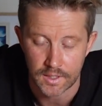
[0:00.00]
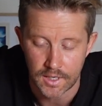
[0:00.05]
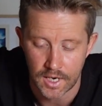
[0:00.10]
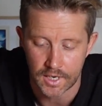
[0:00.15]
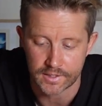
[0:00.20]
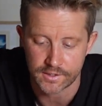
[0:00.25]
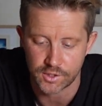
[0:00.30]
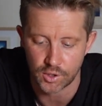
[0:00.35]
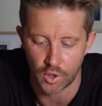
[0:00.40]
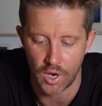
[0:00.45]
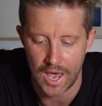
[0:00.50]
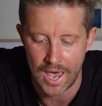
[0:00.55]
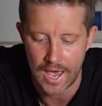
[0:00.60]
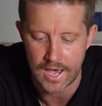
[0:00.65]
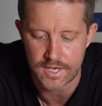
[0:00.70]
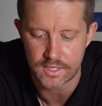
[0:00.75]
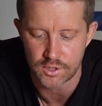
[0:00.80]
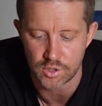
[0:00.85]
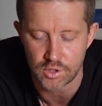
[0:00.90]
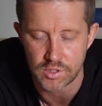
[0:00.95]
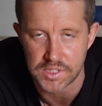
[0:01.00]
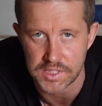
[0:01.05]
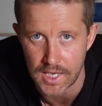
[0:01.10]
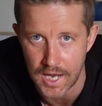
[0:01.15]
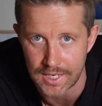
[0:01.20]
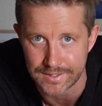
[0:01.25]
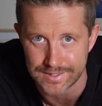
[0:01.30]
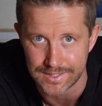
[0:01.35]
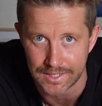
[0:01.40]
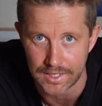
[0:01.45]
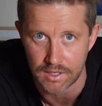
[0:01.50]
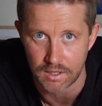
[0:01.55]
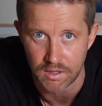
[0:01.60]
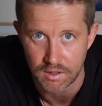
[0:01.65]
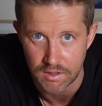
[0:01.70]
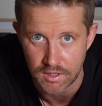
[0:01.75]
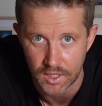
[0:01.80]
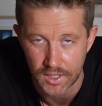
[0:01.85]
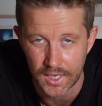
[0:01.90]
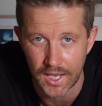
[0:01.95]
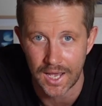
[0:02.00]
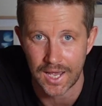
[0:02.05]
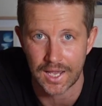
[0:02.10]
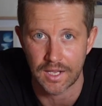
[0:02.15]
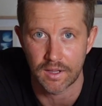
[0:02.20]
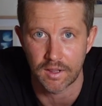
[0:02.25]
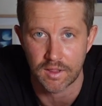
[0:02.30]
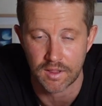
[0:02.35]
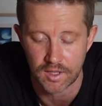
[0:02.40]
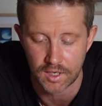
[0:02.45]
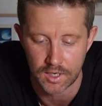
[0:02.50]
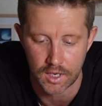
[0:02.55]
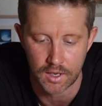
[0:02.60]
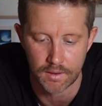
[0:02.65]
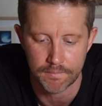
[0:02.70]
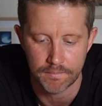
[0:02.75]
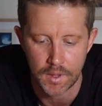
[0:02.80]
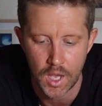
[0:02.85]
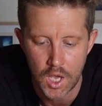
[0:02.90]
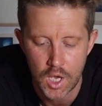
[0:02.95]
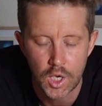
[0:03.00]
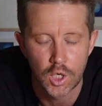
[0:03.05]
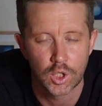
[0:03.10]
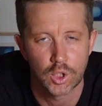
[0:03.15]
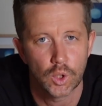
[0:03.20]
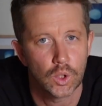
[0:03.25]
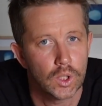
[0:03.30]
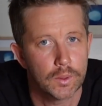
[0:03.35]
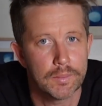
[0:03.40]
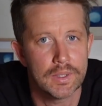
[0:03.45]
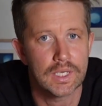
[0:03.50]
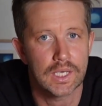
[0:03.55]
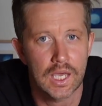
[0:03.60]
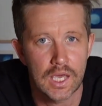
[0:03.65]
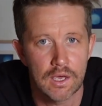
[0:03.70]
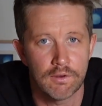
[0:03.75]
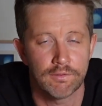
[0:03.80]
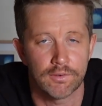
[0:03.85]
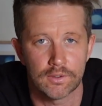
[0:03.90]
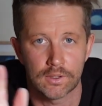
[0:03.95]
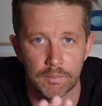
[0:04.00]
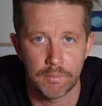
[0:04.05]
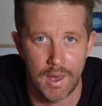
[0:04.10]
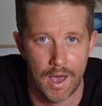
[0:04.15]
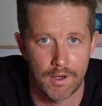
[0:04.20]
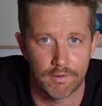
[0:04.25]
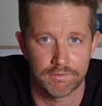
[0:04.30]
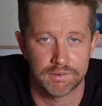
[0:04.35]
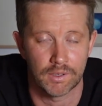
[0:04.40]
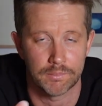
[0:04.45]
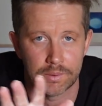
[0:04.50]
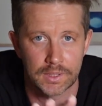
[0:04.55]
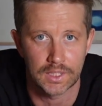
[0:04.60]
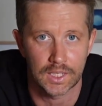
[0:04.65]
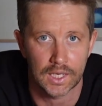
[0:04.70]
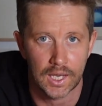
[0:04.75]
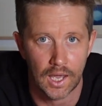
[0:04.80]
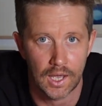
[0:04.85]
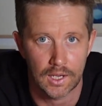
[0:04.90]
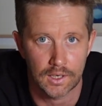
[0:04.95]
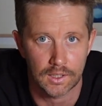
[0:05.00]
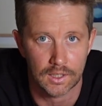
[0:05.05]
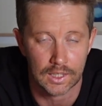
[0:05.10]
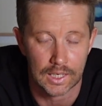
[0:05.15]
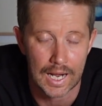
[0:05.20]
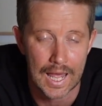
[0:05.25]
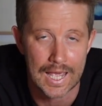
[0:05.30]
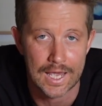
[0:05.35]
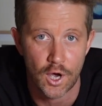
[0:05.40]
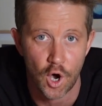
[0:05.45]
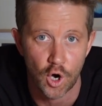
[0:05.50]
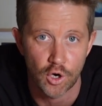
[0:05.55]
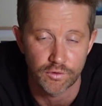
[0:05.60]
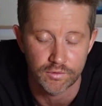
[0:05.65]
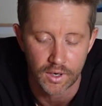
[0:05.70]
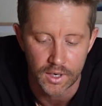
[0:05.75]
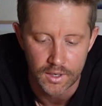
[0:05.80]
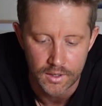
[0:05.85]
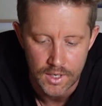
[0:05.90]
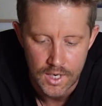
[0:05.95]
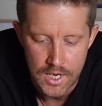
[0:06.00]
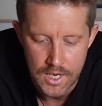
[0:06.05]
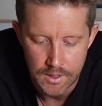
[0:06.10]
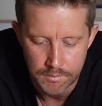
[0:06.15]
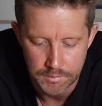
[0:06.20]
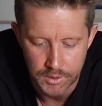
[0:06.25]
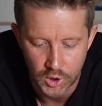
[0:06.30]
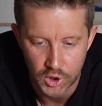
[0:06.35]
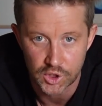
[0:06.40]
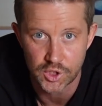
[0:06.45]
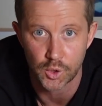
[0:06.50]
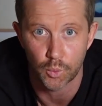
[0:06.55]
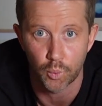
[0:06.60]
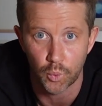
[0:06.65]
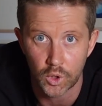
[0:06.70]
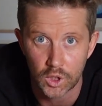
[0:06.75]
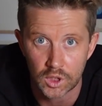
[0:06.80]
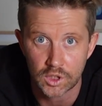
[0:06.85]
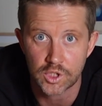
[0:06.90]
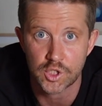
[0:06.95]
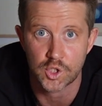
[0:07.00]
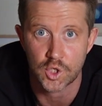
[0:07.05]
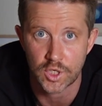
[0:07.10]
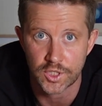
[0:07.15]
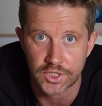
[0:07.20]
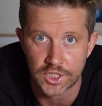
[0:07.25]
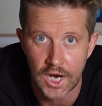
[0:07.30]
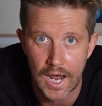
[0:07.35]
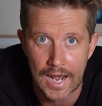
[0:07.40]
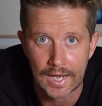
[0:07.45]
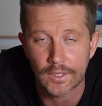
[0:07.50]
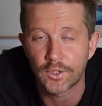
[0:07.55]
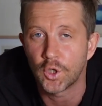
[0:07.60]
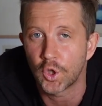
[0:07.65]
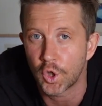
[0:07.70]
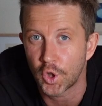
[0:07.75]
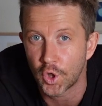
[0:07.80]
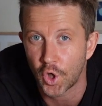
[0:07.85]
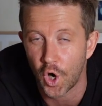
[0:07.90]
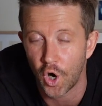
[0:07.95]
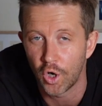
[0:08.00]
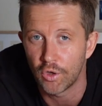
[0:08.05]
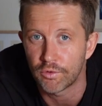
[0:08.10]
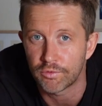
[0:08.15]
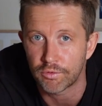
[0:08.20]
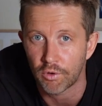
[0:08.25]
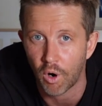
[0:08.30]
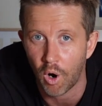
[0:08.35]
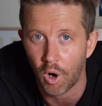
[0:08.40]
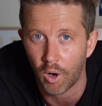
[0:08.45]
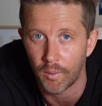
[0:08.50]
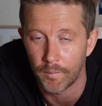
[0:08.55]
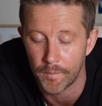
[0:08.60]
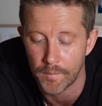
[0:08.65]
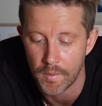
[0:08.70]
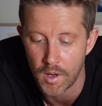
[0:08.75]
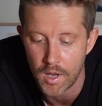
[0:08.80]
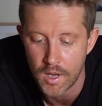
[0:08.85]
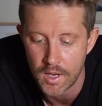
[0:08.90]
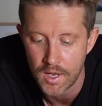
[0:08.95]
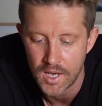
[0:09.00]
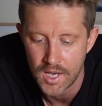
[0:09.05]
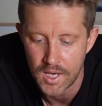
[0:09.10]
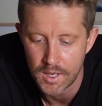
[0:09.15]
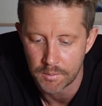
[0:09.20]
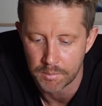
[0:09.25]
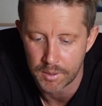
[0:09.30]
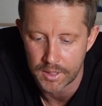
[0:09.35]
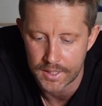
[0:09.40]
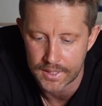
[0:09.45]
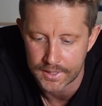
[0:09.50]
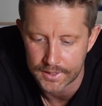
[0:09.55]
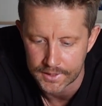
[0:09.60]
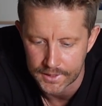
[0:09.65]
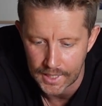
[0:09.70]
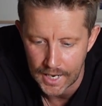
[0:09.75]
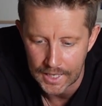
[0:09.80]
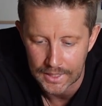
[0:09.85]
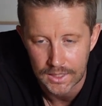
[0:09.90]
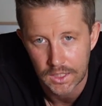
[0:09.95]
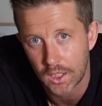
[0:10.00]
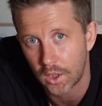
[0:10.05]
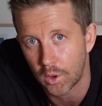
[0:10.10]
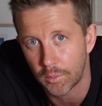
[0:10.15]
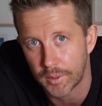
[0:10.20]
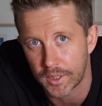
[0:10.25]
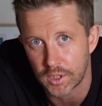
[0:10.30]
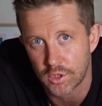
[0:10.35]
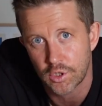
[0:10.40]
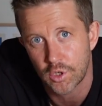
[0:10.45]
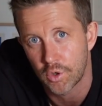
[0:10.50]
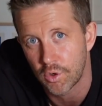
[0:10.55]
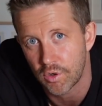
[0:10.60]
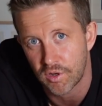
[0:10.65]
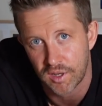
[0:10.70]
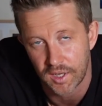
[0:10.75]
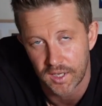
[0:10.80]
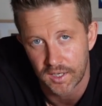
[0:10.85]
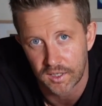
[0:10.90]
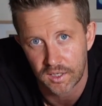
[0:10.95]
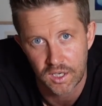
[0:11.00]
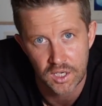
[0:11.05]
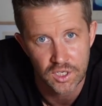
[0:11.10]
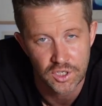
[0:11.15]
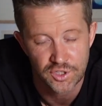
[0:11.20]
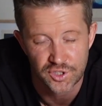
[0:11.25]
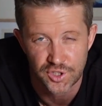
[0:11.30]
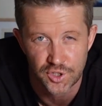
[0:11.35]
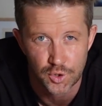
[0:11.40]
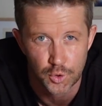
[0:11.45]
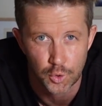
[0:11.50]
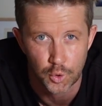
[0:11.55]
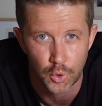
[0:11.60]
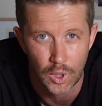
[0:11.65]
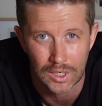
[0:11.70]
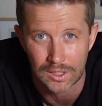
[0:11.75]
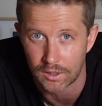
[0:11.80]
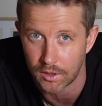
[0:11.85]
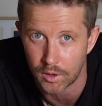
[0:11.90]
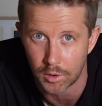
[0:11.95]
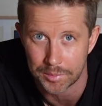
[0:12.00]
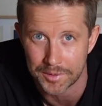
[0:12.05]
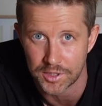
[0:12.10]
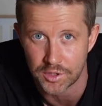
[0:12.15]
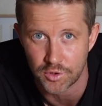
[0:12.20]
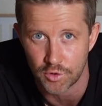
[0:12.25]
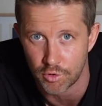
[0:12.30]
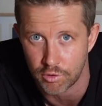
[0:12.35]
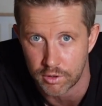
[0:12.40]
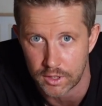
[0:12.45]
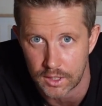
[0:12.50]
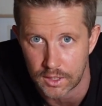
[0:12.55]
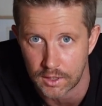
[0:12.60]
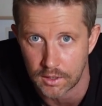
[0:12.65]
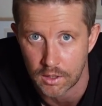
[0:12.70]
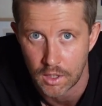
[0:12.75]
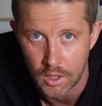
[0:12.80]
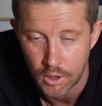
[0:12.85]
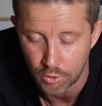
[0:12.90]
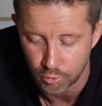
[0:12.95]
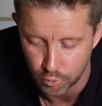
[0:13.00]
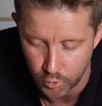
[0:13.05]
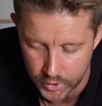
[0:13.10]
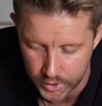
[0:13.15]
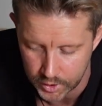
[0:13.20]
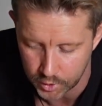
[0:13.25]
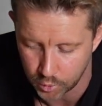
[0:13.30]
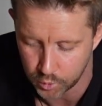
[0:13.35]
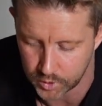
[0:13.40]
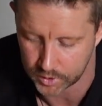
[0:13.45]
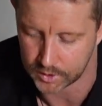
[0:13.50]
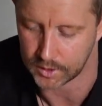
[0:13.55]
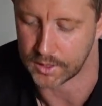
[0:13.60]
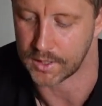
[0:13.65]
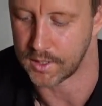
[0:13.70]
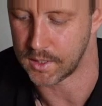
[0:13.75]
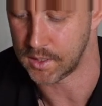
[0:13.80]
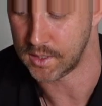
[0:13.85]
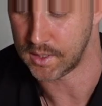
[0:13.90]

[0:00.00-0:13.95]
And so as you start to get thinner and thinner, you want to be careful about flipping the clay over, because it will stretch out, and you can go from being a little bit too thick to a little bit too thin really quickly.